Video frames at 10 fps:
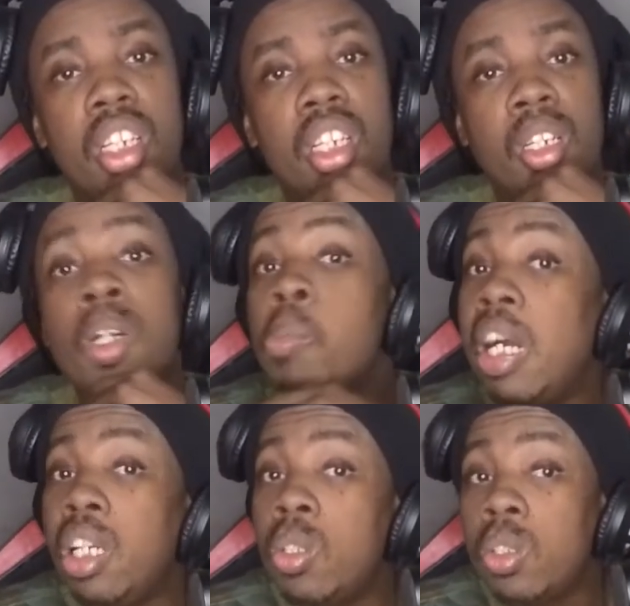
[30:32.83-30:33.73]

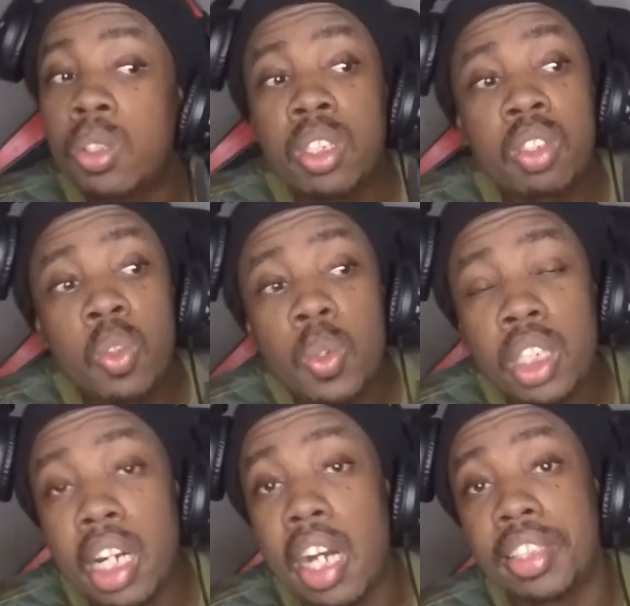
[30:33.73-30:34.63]
Nobody look to the root
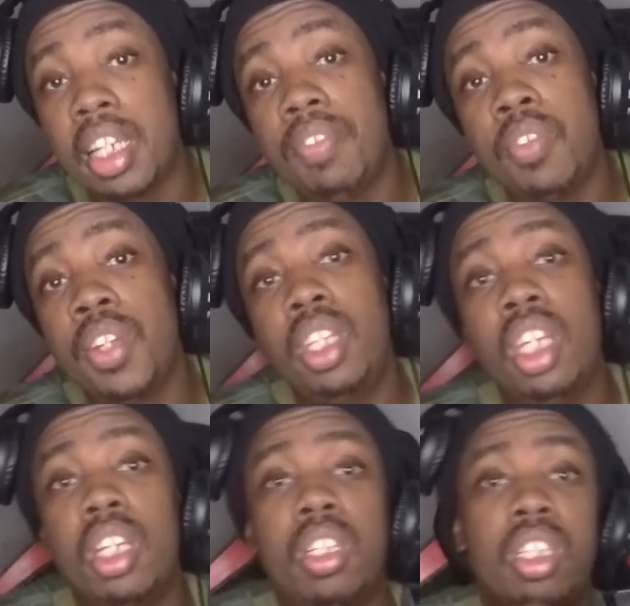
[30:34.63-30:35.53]
cause of everything,
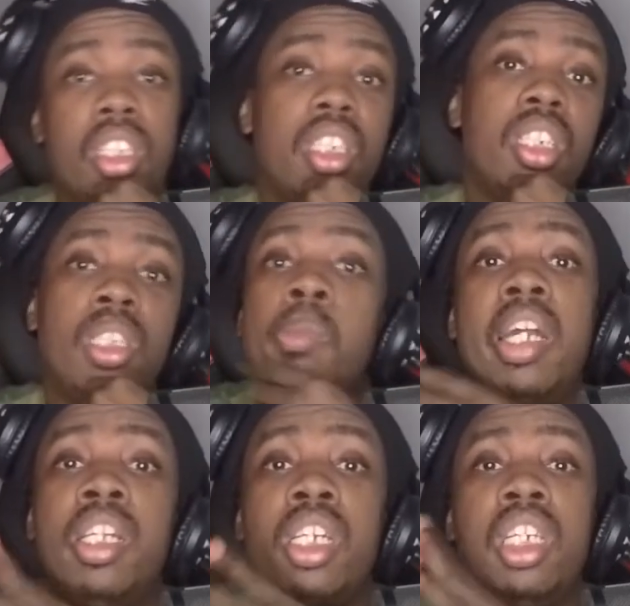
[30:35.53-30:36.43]
you know.
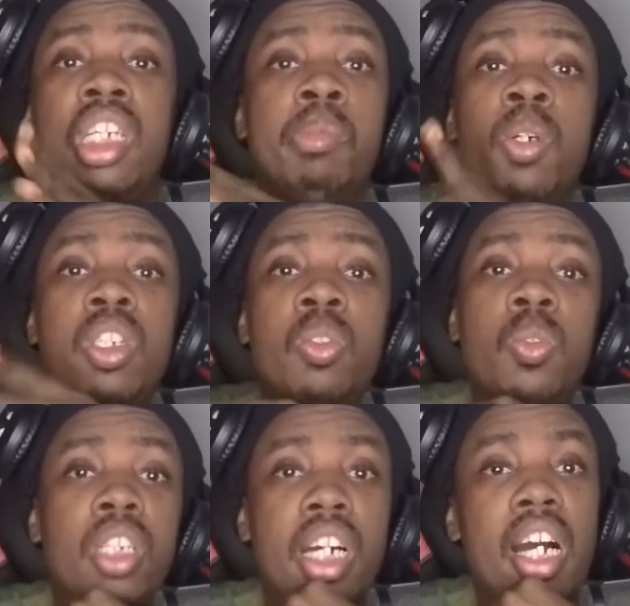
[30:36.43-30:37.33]
Nobody no care about the
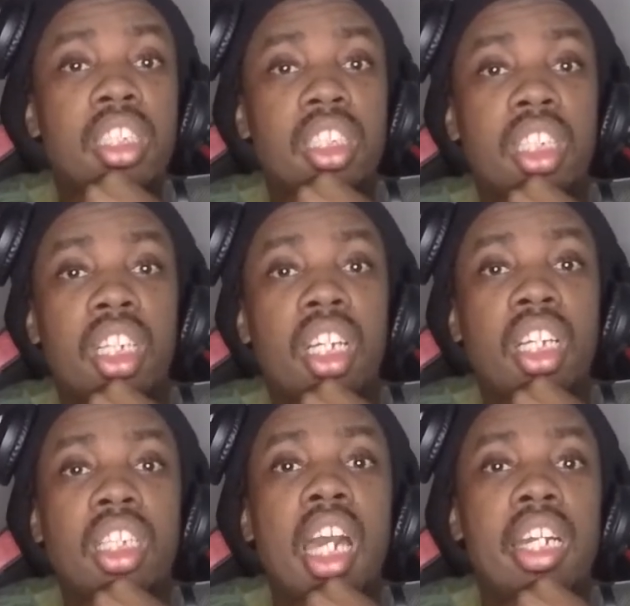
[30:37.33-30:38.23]
root cause.
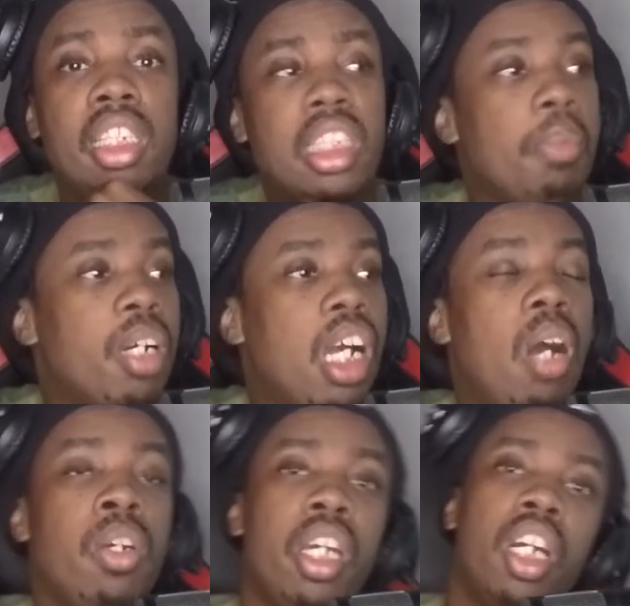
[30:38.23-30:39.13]
You understand? Because
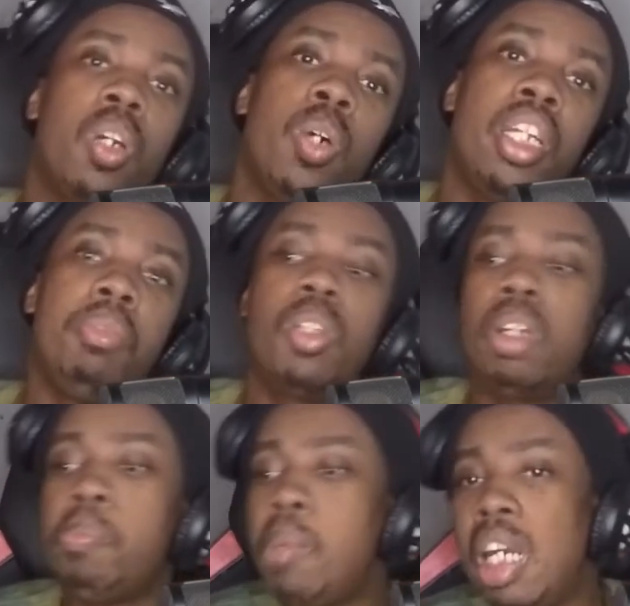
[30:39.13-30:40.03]
when them grow and them
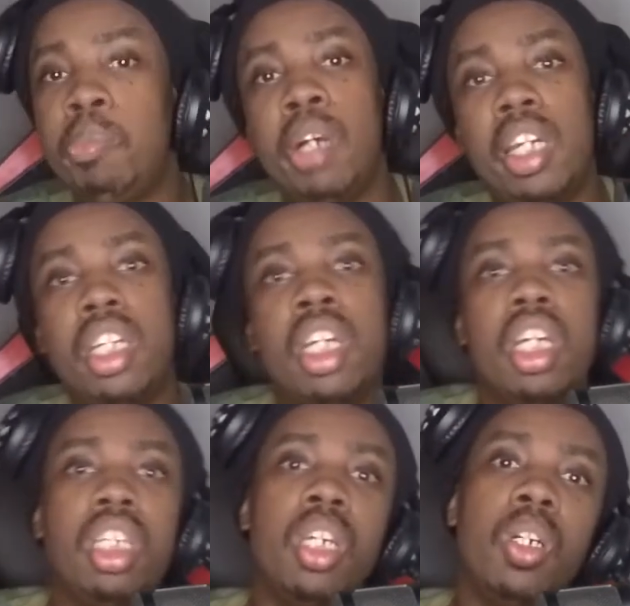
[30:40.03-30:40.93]
turn bad man,
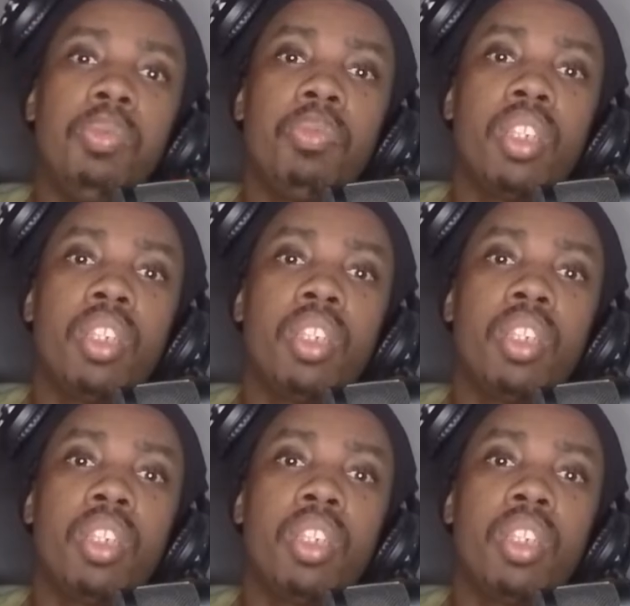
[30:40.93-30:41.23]
you know,